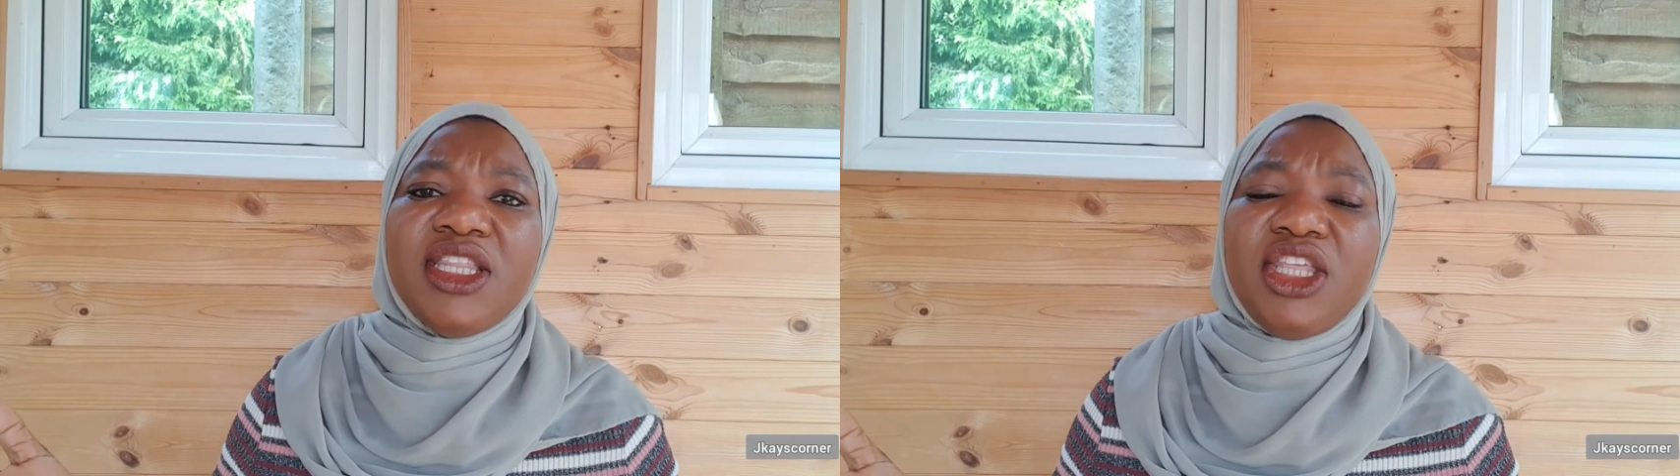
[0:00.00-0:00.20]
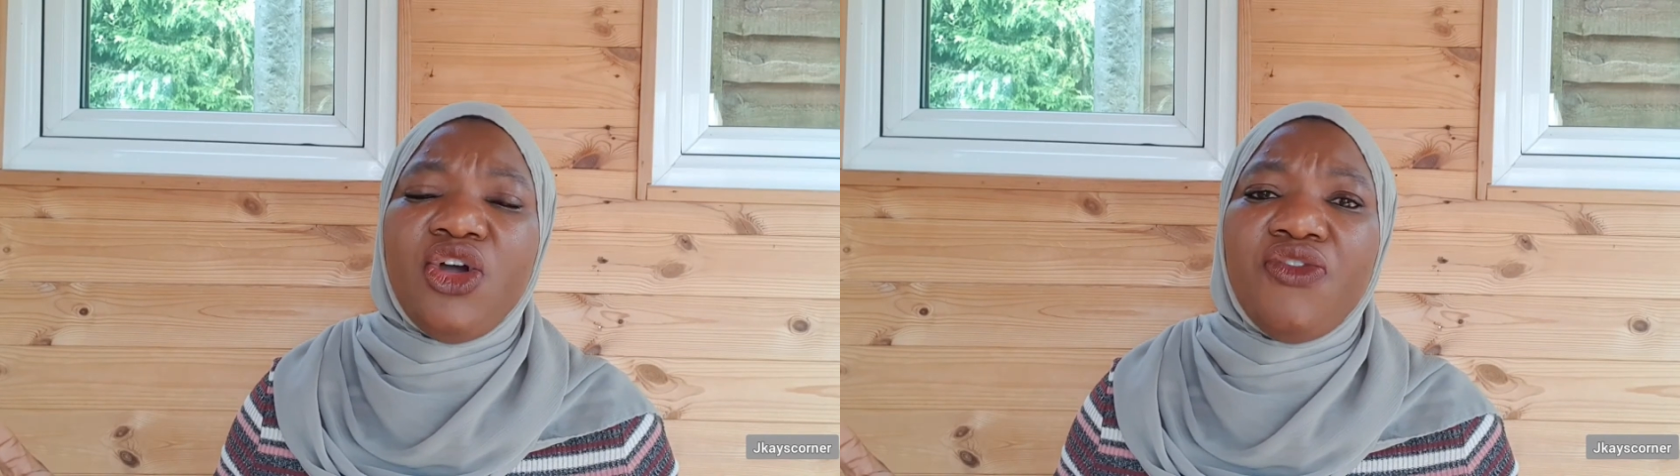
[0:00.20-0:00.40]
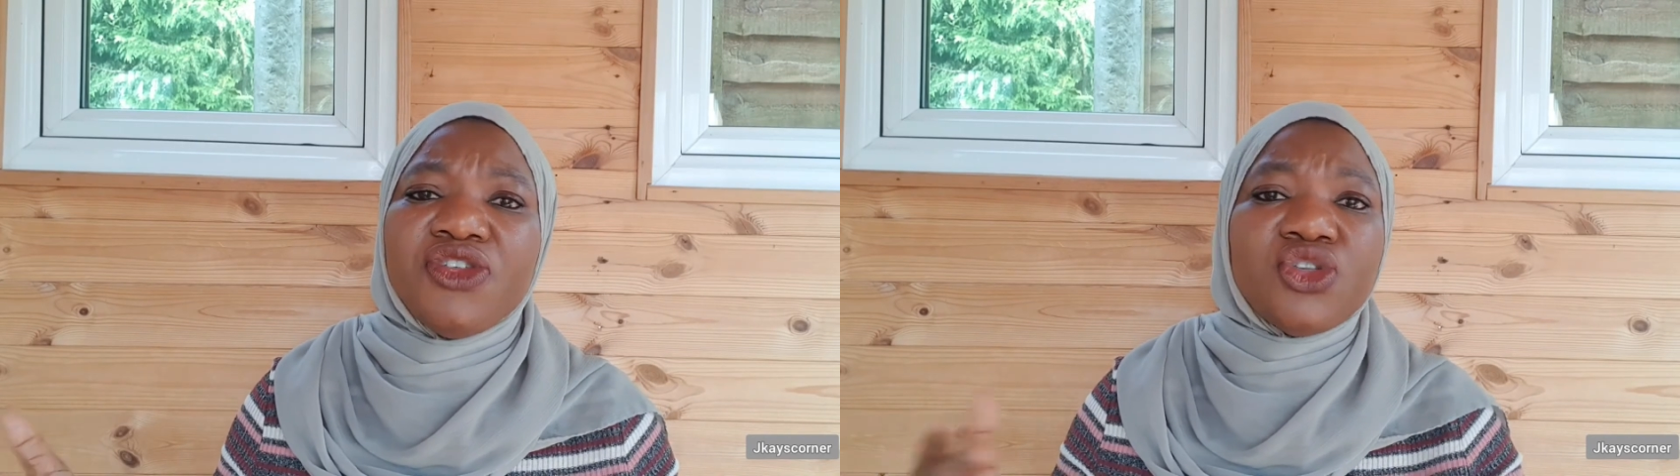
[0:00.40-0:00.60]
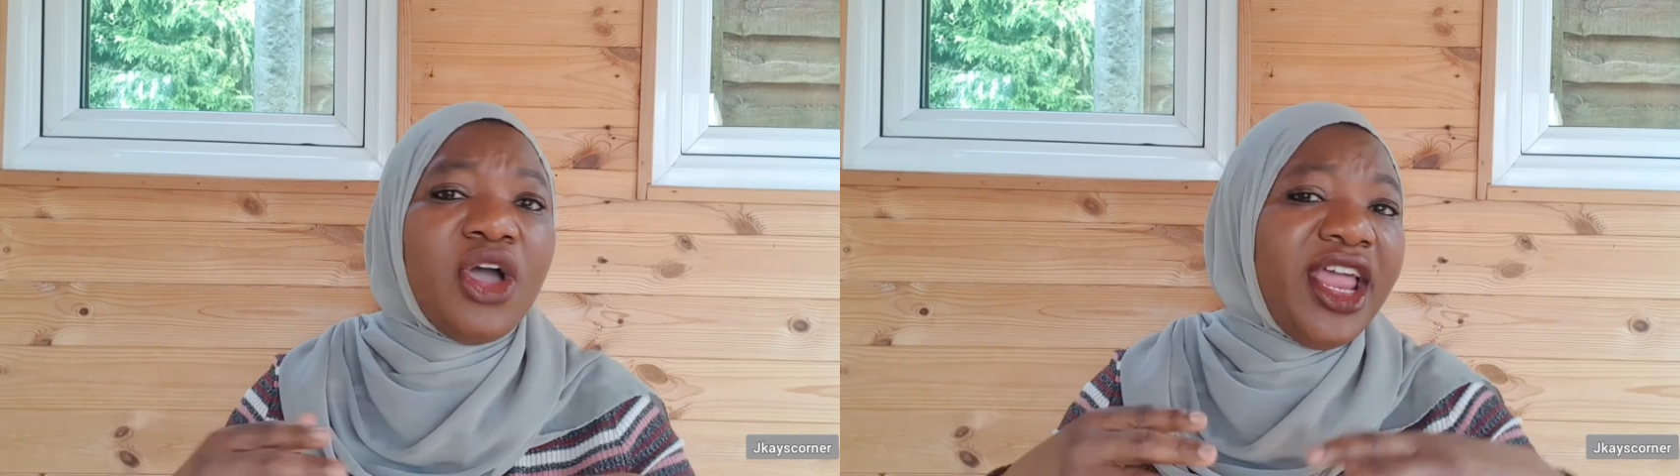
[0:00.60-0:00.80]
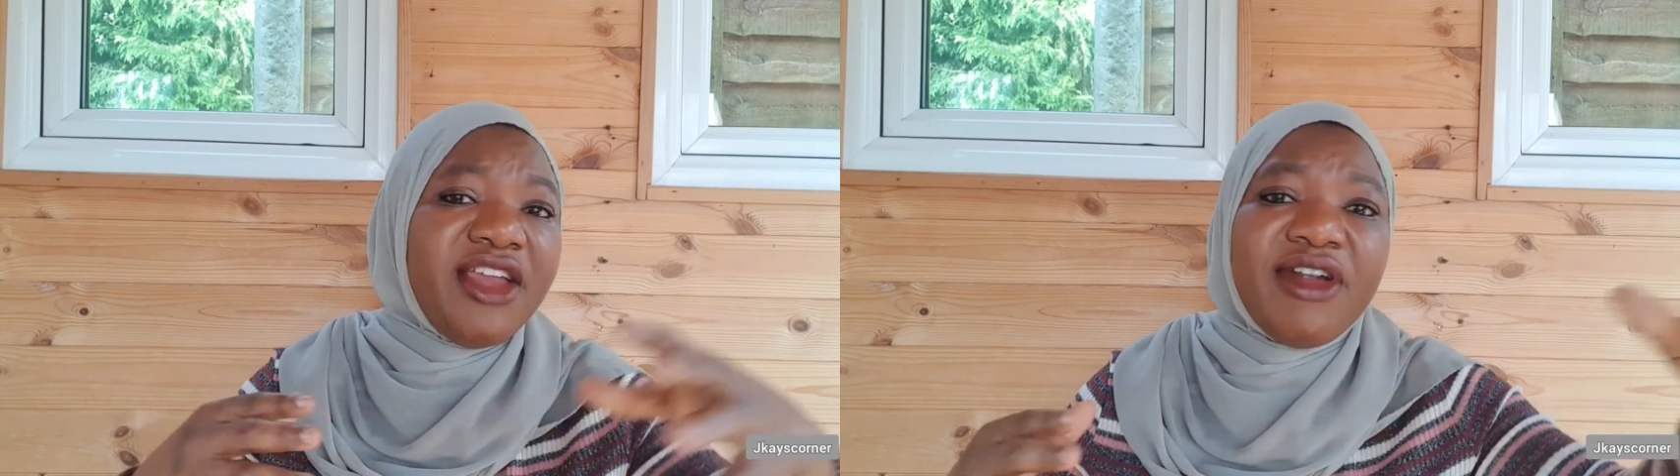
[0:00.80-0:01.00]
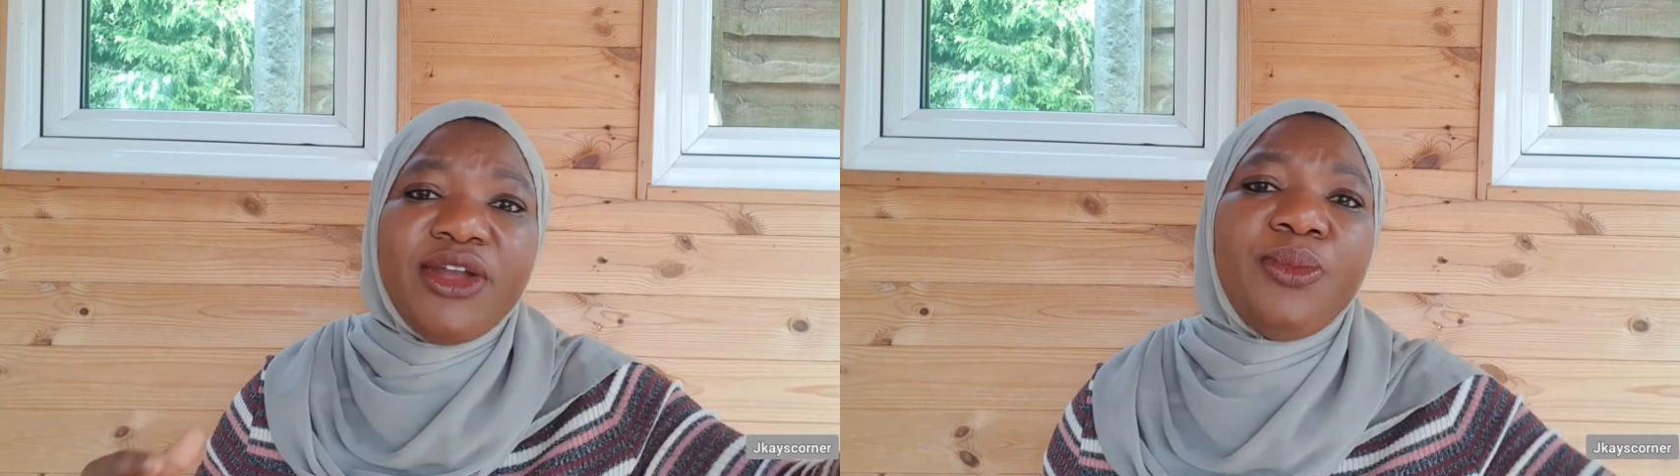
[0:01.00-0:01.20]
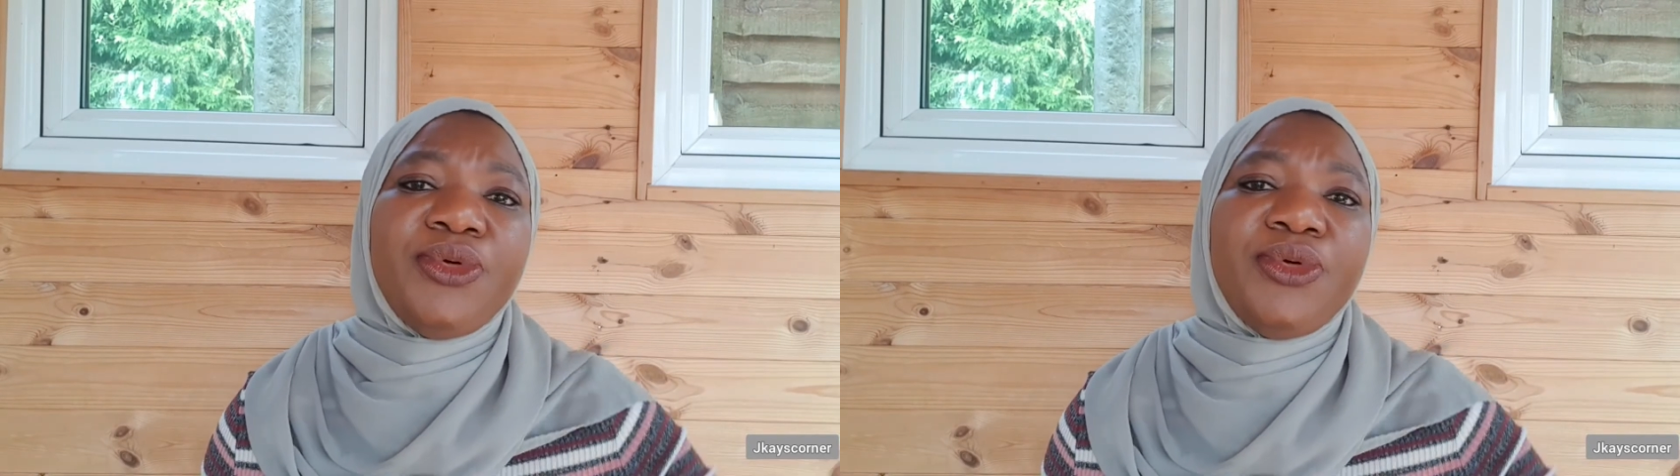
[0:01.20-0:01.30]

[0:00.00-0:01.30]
in the office or any random